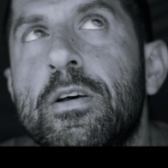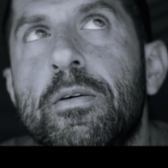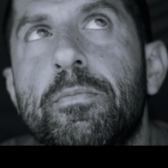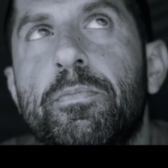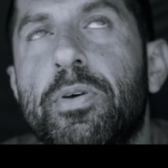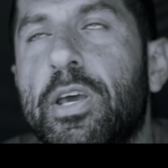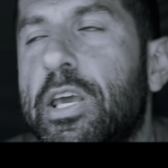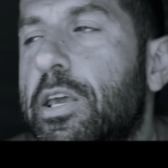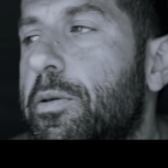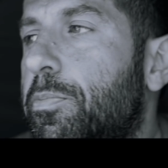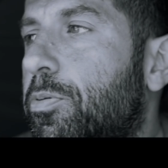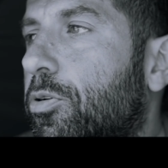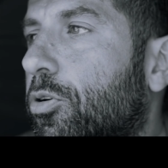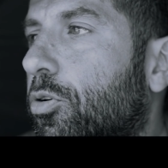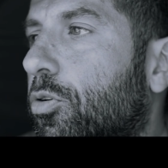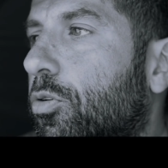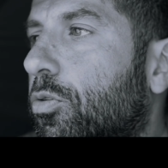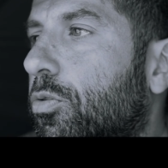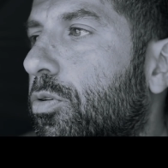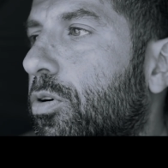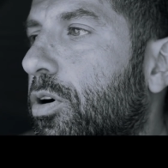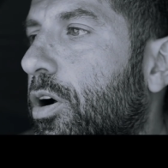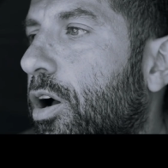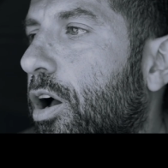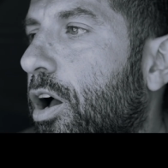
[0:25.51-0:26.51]

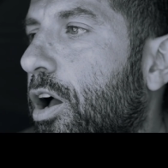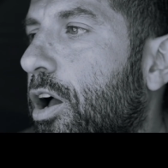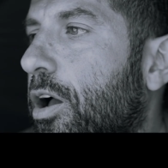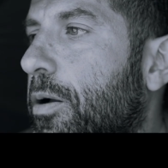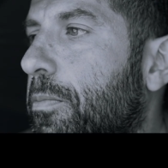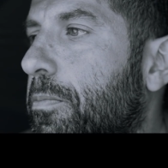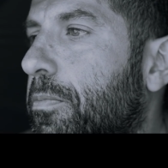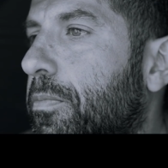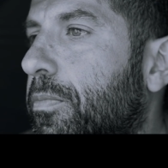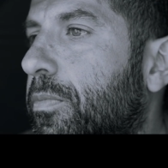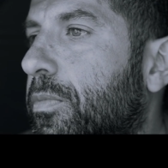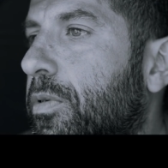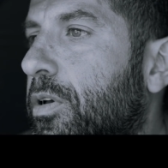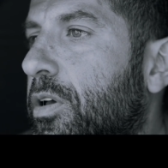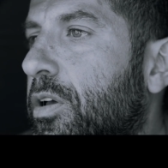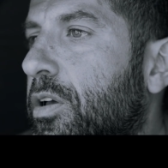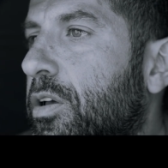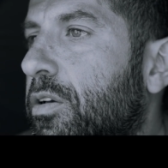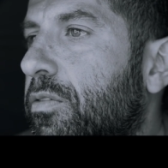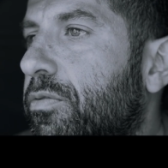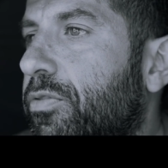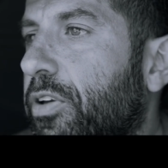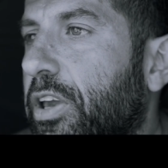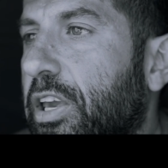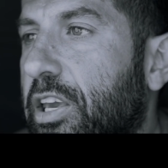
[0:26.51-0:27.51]
People
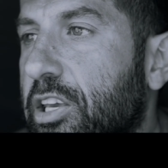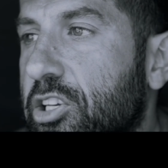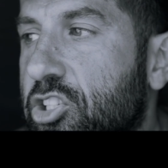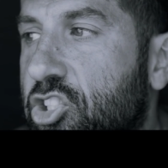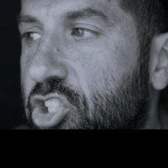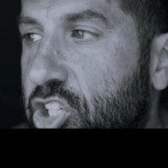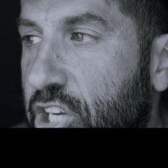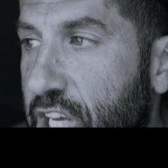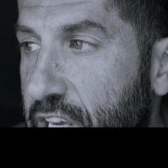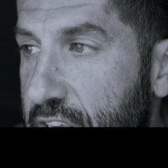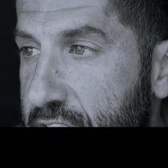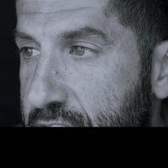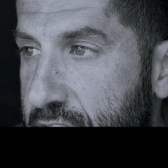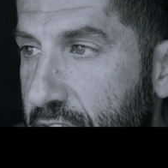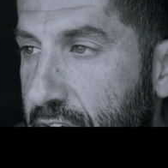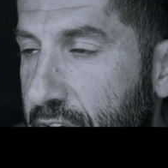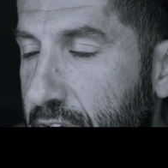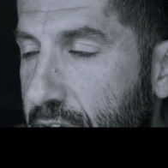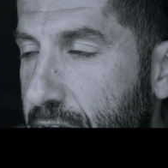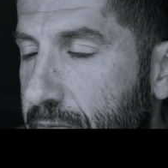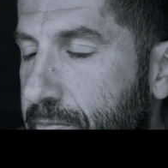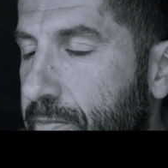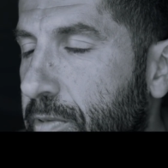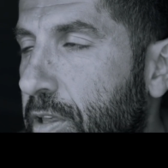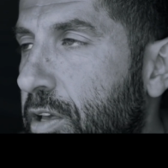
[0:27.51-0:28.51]
think it's
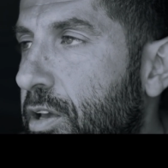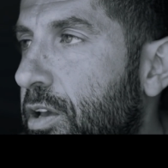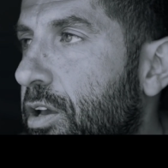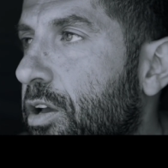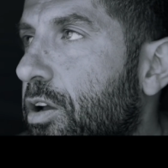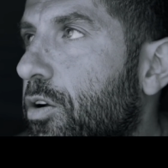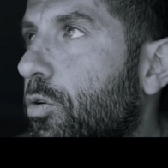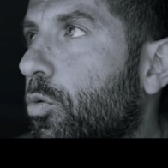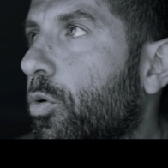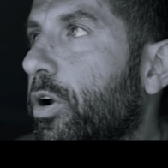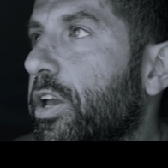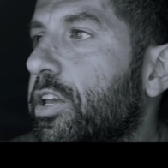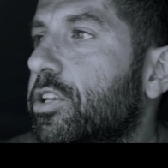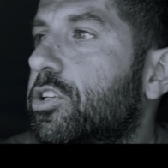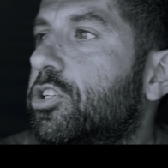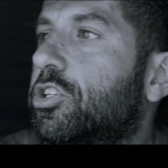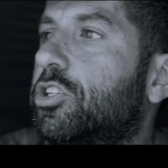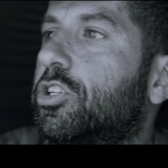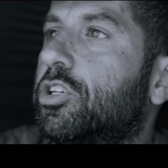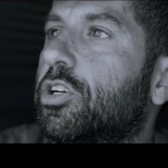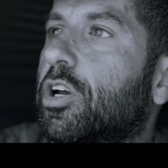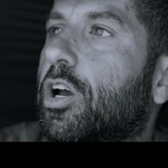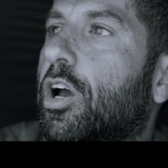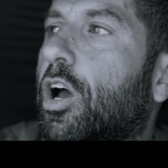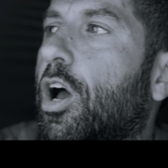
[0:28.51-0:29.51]
cheating,
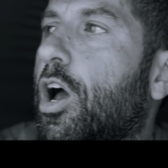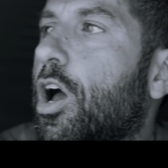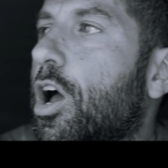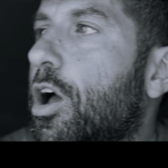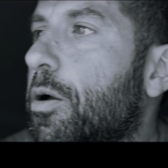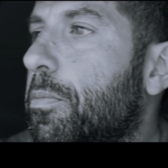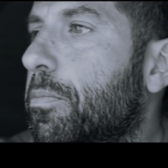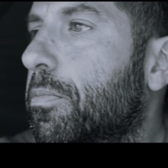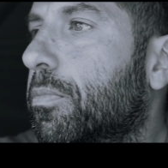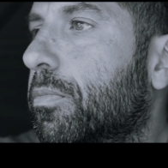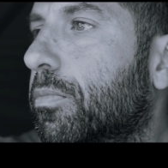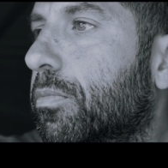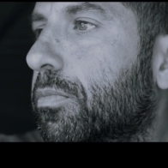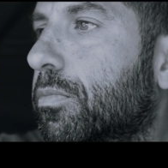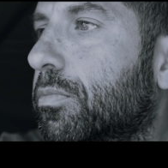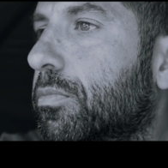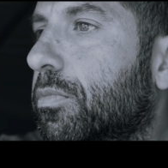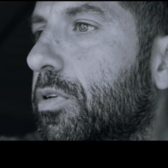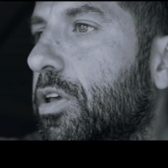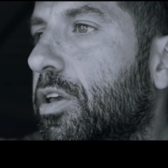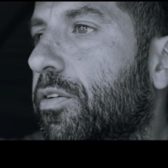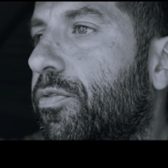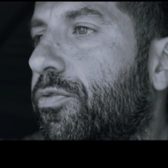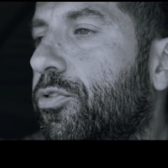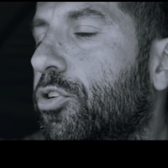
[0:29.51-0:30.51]
which
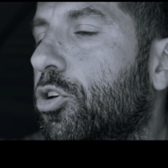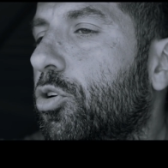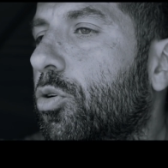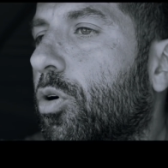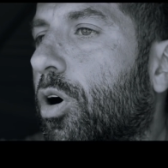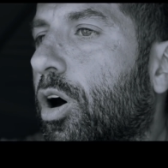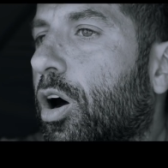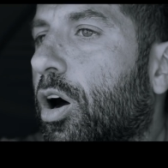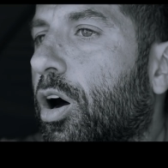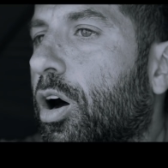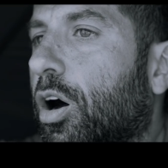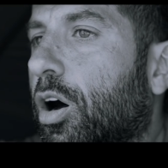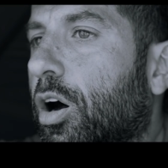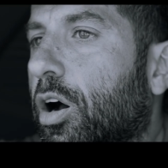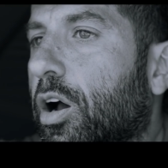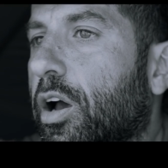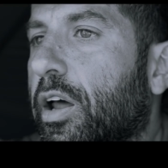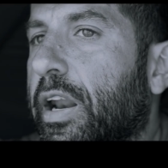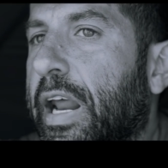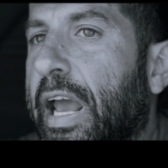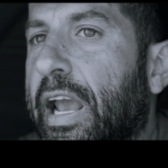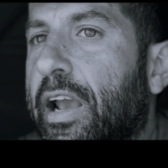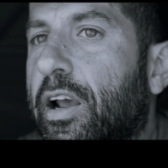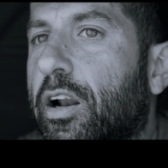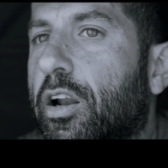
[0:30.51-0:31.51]
if you are an
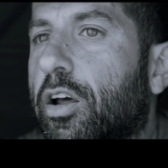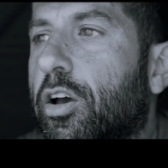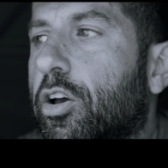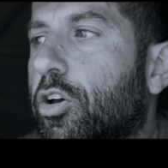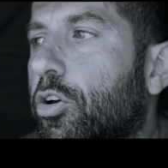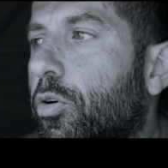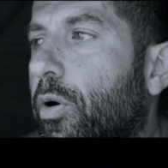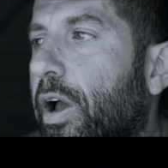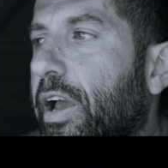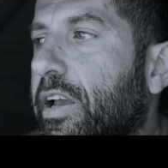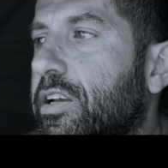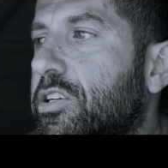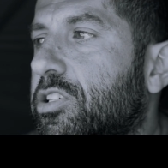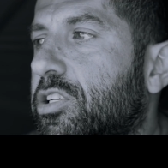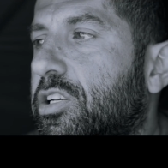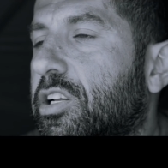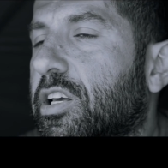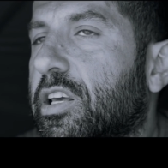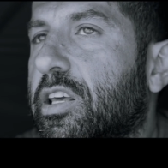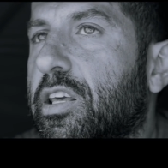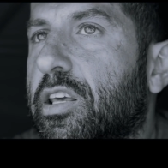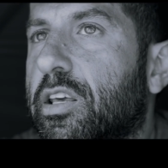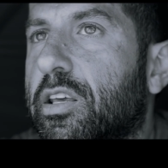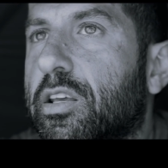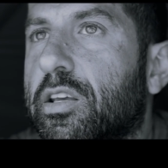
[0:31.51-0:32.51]
angler who
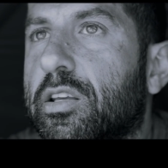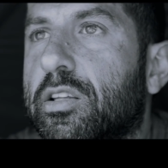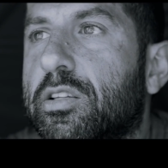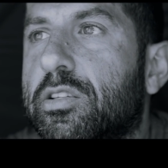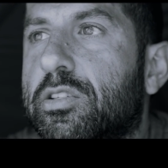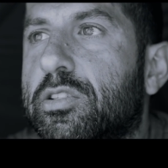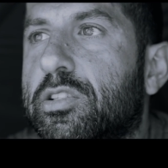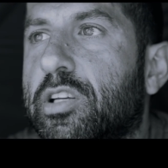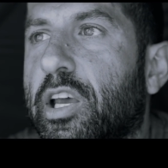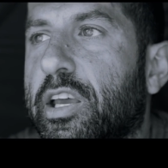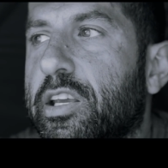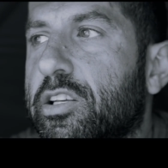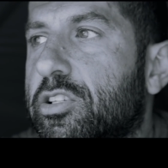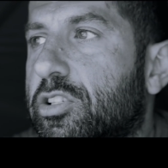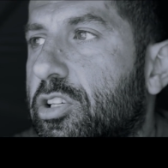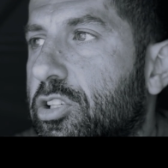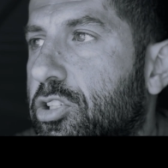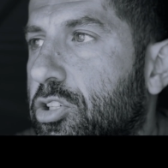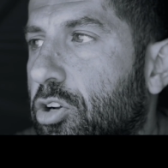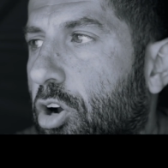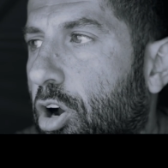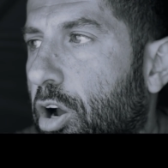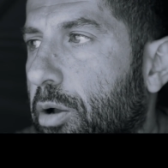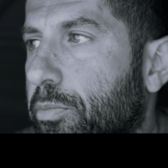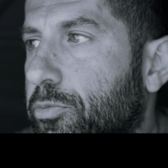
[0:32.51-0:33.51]
actually takes the
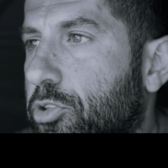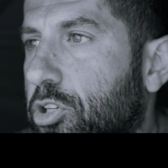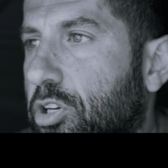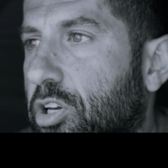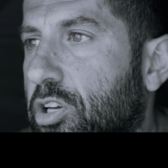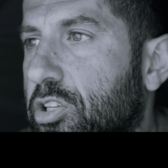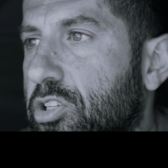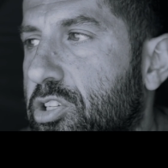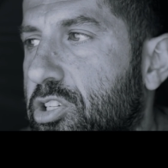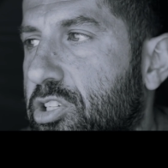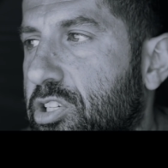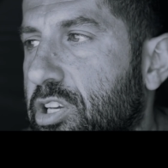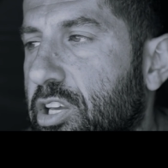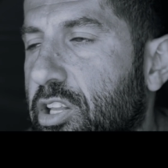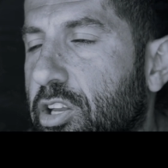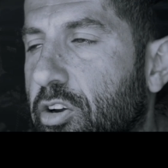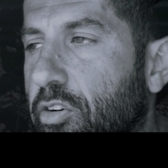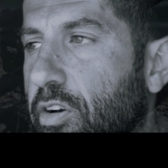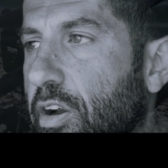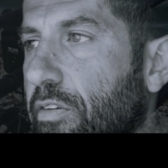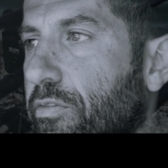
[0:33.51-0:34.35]
time to consider